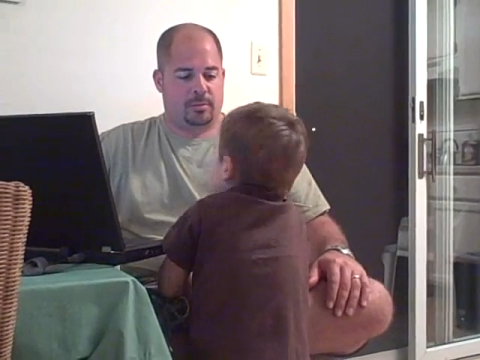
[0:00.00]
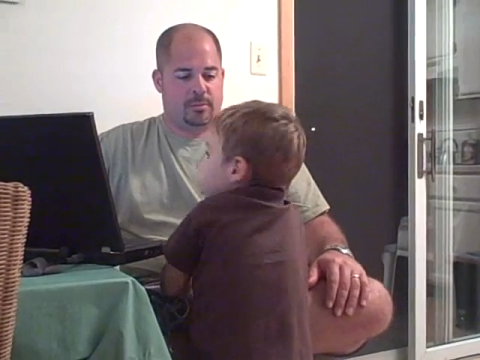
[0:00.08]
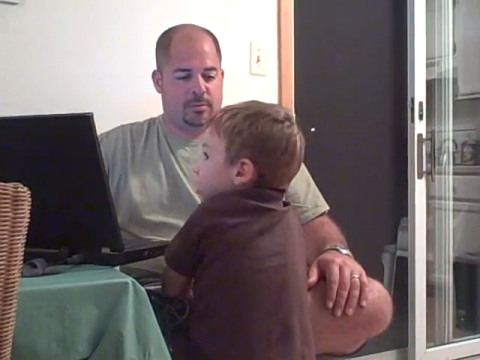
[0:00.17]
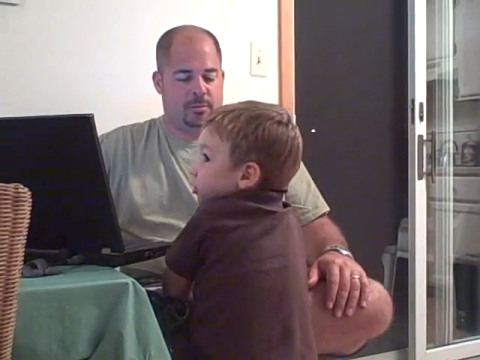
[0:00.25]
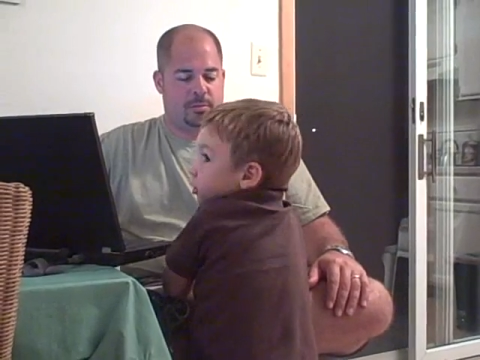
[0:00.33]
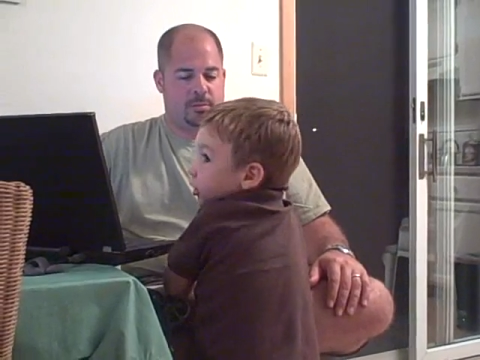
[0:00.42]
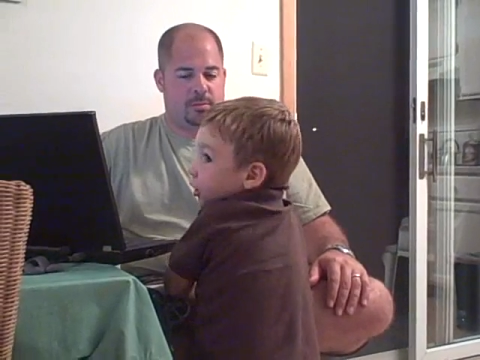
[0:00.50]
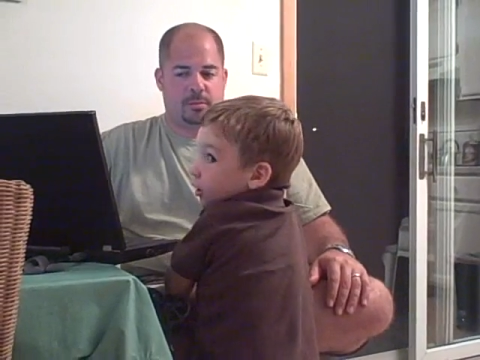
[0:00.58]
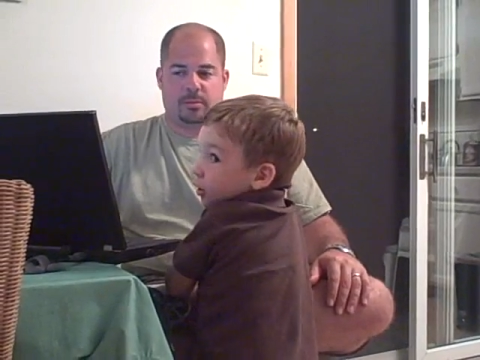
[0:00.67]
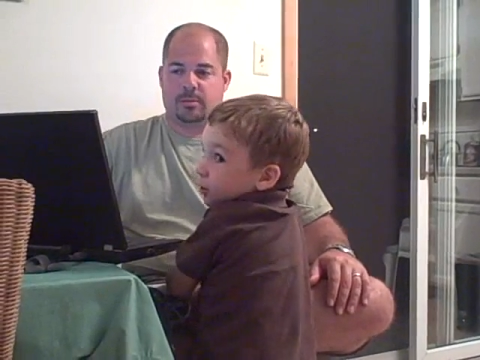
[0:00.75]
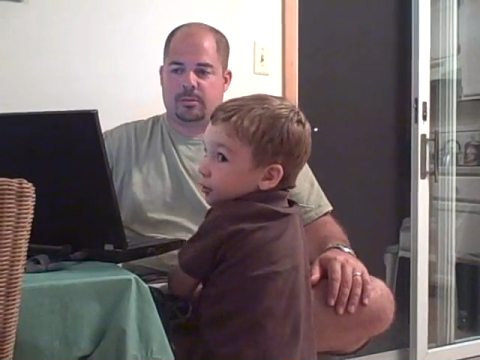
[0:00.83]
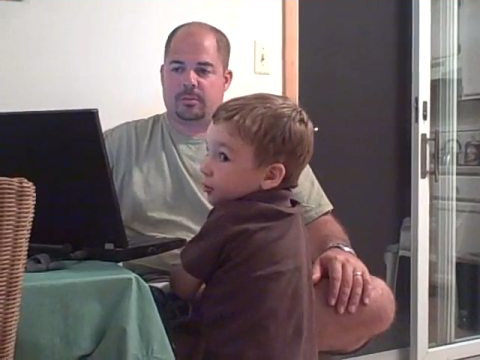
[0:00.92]
I,
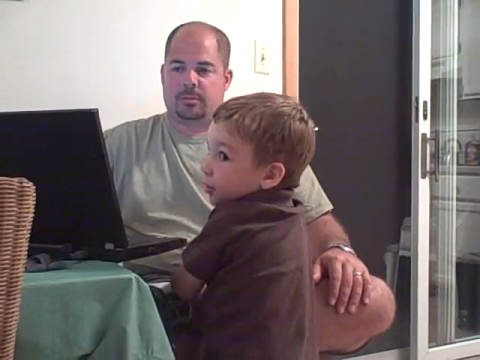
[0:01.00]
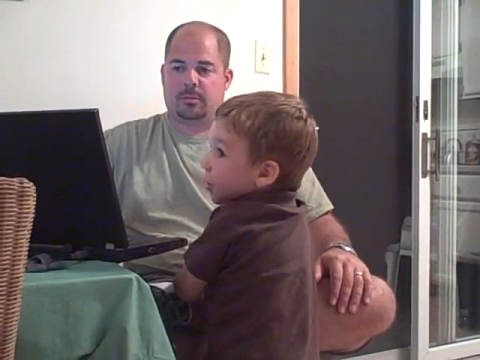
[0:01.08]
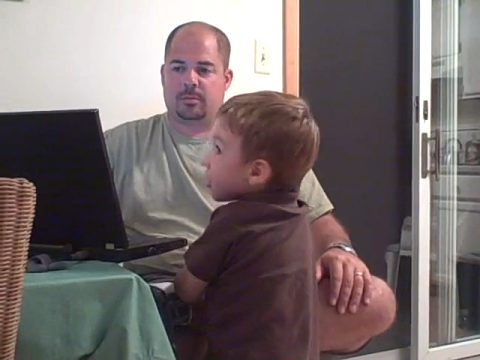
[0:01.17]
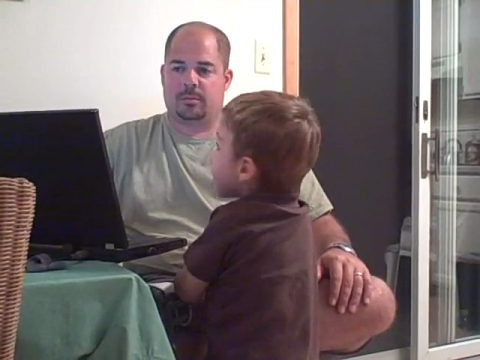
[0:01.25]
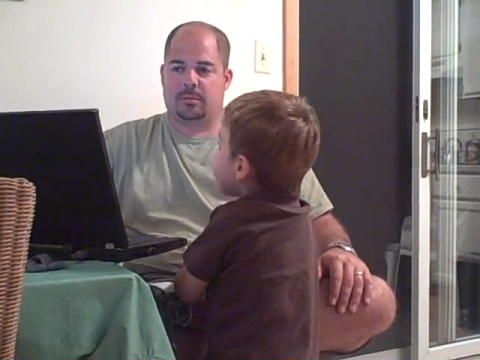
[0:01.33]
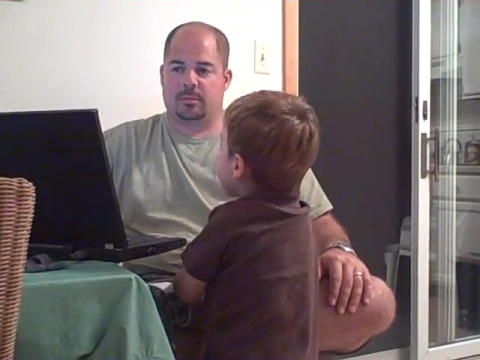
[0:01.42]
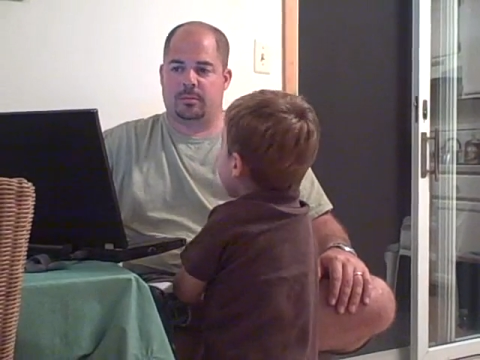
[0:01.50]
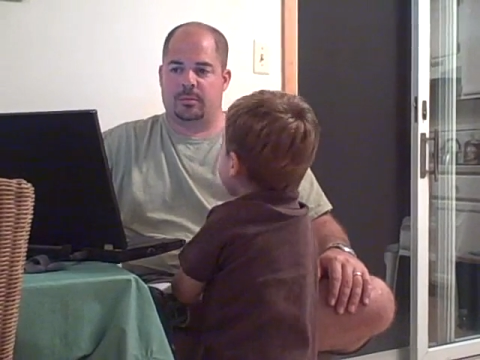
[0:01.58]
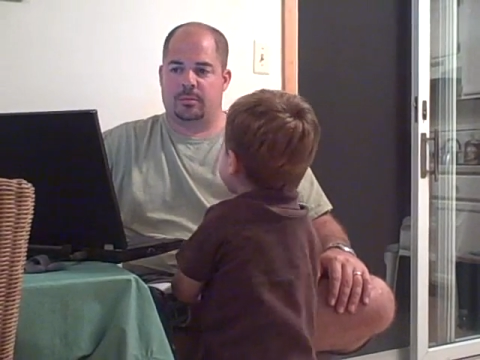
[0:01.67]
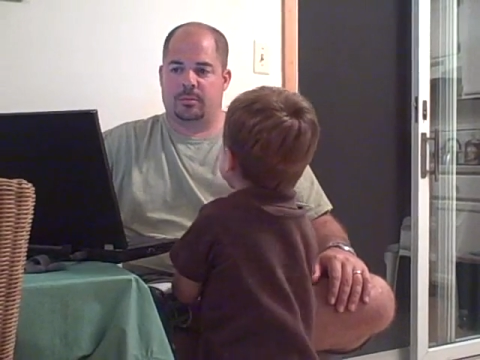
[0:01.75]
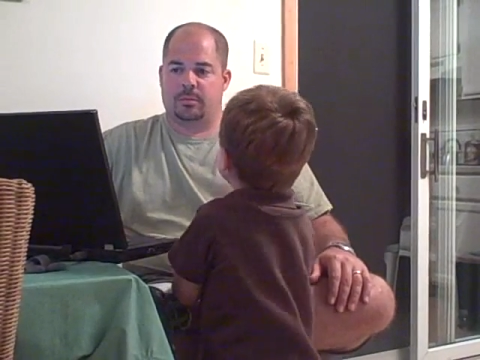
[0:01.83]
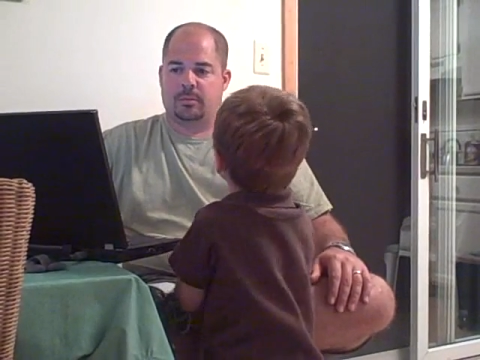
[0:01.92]
I, I
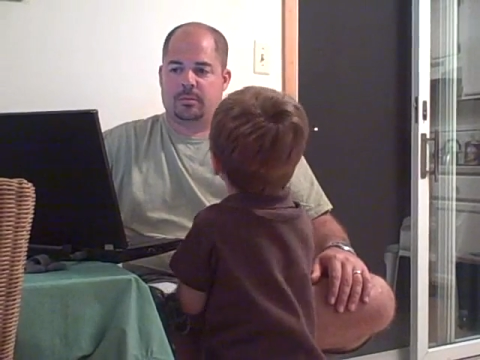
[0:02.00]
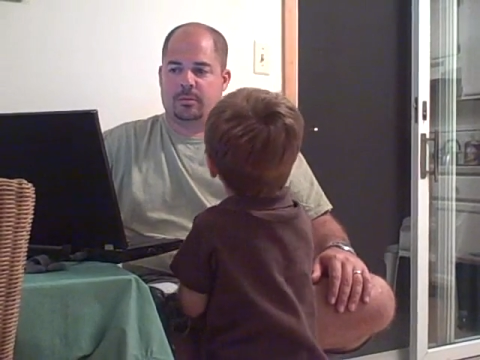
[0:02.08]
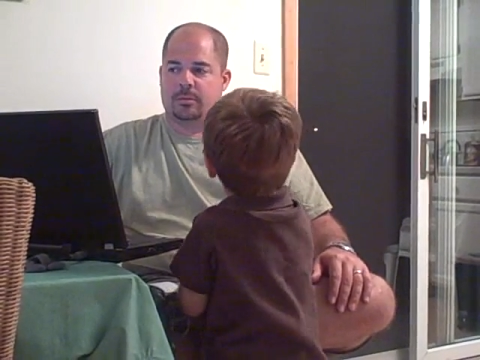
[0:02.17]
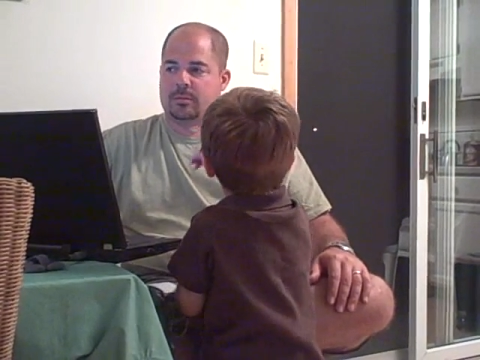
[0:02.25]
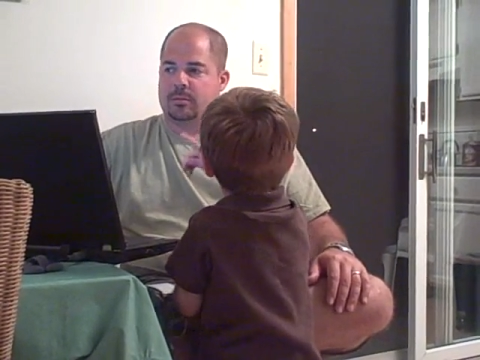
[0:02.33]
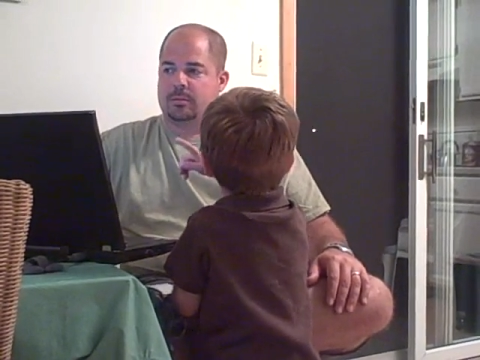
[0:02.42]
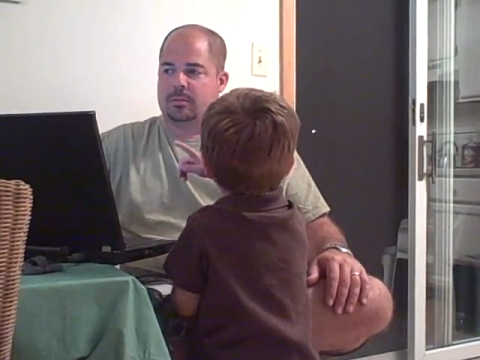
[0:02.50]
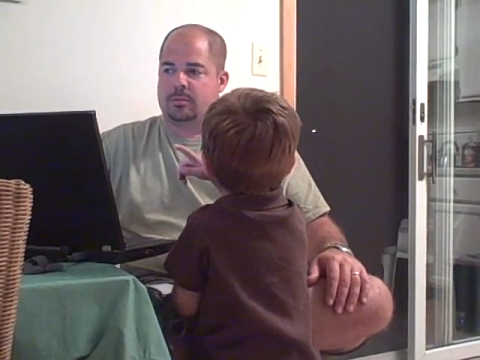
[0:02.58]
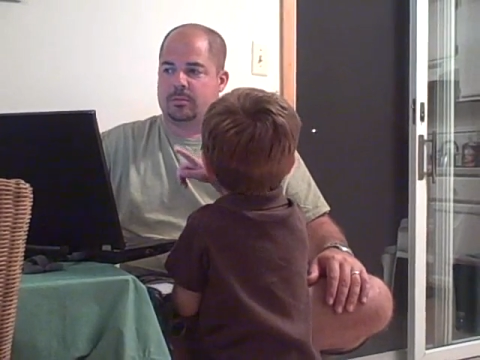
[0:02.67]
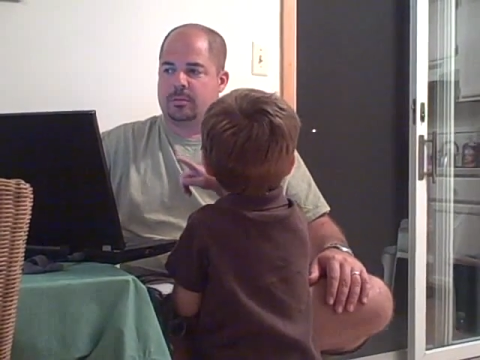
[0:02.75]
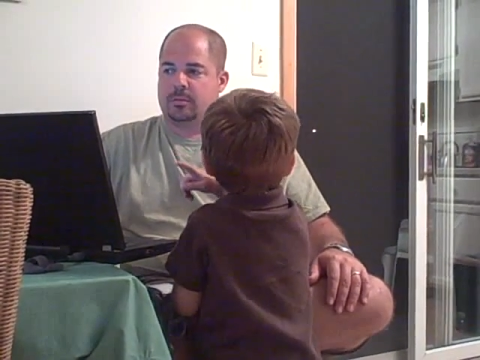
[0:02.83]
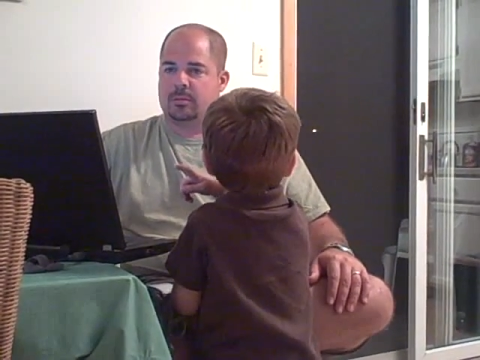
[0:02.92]
better chase
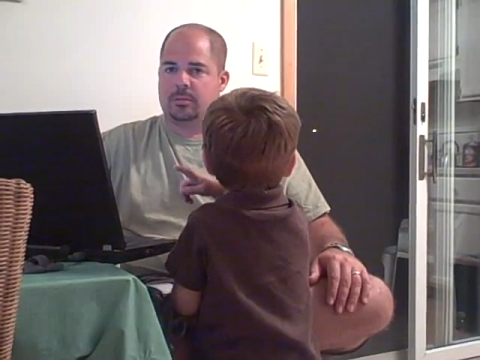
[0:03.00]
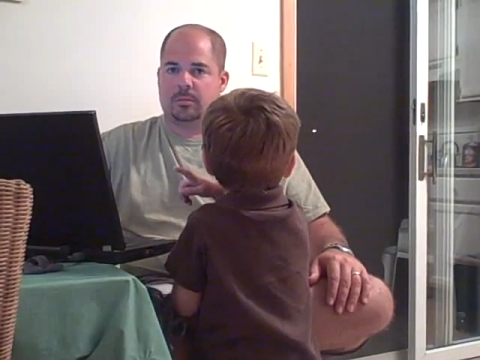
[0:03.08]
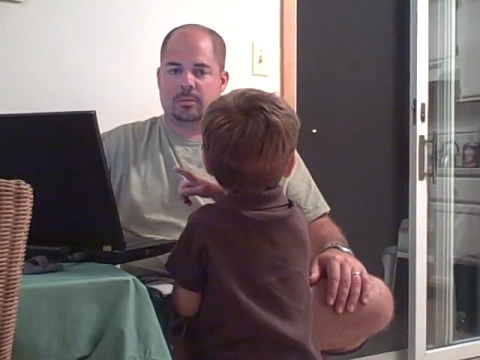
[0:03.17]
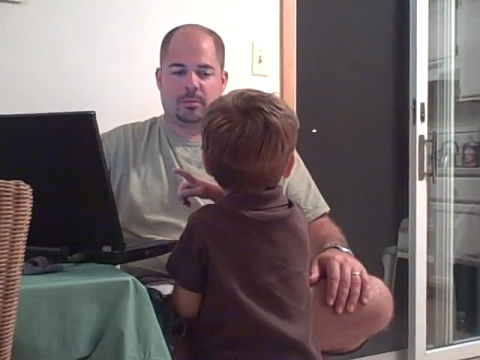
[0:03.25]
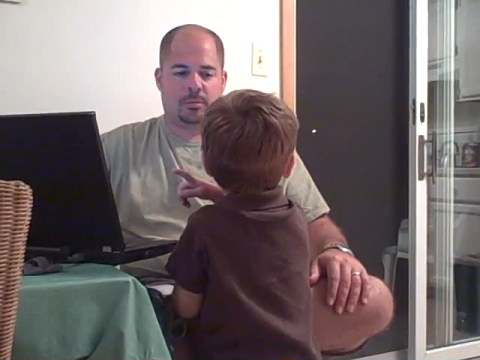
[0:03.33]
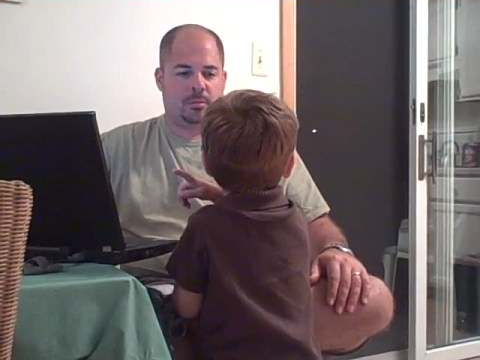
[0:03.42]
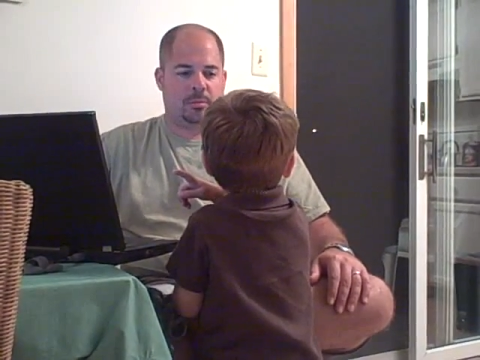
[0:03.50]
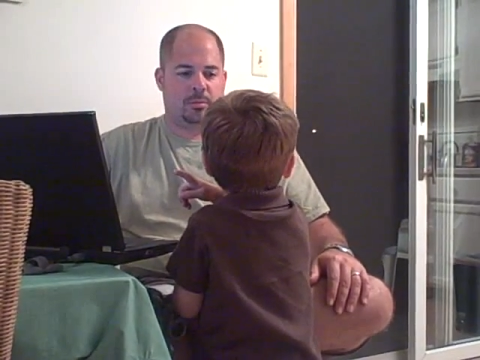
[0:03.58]
him over.